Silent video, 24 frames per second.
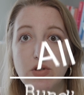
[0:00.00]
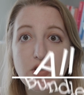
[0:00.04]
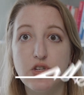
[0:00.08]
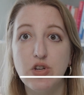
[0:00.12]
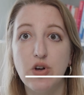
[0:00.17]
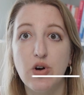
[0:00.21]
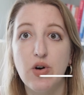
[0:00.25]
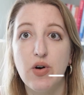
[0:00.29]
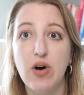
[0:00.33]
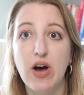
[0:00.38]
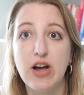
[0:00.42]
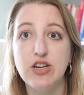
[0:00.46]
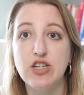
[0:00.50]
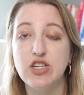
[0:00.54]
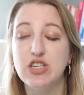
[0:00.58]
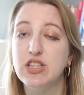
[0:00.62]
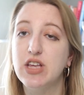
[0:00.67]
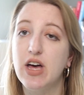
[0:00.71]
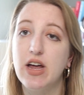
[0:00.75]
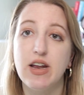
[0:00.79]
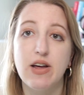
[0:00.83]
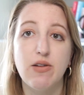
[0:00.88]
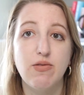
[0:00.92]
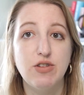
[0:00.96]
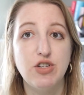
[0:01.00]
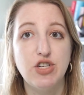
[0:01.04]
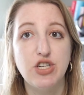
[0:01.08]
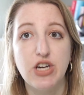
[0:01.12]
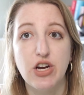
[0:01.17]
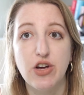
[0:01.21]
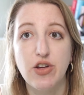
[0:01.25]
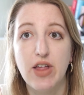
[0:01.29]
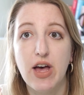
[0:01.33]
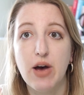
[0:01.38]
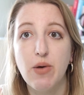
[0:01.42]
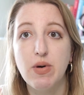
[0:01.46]
So I just thought I would
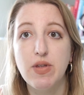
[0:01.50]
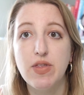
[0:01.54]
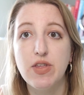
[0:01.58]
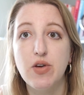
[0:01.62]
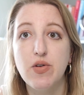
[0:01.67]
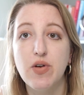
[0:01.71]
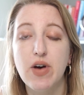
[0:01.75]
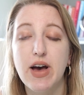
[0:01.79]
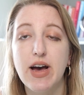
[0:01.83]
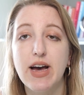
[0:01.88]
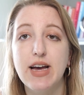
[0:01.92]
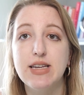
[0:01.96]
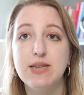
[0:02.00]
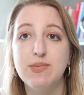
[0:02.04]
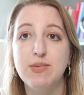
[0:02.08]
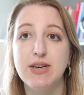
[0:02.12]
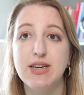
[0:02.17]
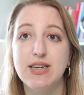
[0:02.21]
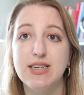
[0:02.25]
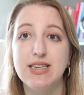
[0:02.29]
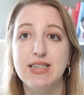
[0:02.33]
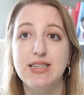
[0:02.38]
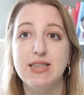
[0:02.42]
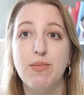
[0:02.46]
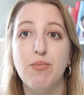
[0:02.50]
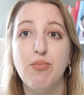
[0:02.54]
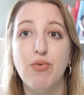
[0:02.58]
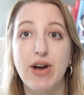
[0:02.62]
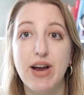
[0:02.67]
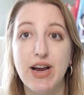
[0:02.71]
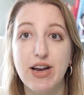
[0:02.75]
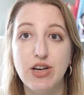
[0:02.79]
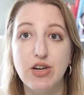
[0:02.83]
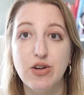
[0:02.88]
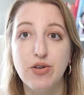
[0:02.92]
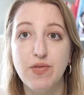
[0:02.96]
share that with you guys because it's a
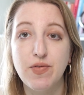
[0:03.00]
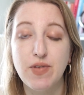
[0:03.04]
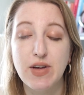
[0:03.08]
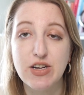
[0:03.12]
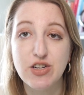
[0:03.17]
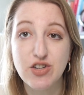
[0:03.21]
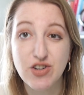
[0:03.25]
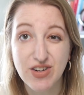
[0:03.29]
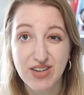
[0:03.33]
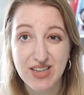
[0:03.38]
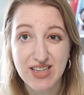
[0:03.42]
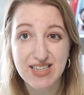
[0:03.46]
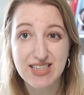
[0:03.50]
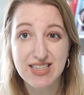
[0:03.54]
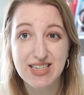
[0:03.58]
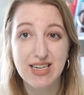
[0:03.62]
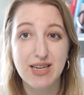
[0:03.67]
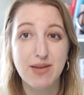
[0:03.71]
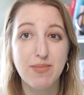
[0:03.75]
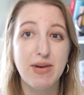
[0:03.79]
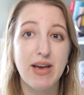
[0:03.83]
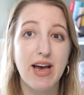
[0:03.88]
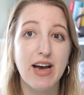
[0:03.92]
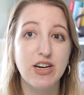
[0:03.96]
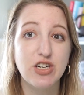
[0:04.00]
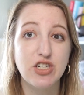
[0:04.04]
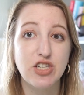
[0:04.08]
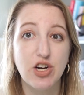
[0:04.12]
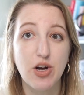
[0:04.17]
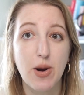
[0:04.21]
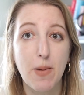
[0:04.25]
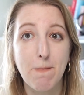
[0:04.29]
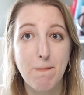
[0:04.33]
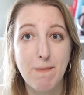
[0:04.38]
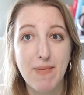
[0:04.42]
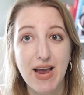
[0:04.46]
brand new feature and this is gonna be actually
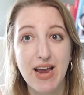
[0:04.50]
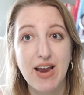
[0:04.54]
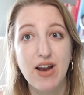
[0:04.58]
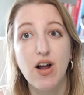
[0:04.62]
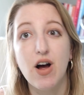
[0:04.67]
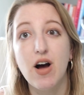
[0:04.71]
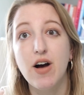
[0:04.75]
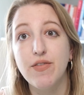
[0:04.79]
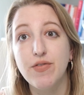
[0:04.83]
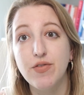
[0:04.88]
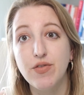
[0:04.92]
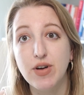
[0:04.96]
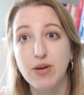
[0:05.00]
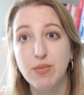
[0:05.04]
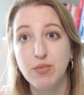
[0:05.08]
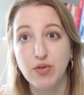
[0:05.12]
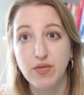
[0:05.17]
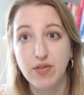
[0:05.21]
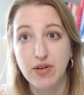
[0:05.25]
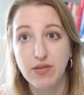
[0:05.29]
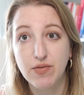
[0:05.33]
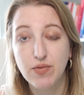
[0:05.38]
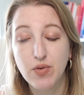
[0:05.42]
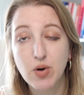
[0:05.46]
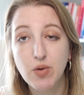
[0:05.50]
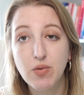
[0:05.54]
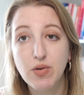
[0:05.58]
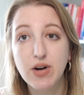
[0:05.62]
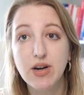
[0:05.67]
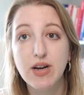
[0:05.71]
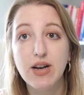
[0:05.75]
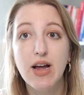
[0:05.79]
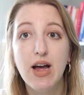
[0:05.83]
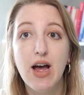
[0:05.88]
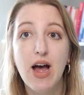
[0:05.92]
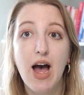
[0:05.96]
our main offering moving
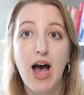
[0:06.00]
forward.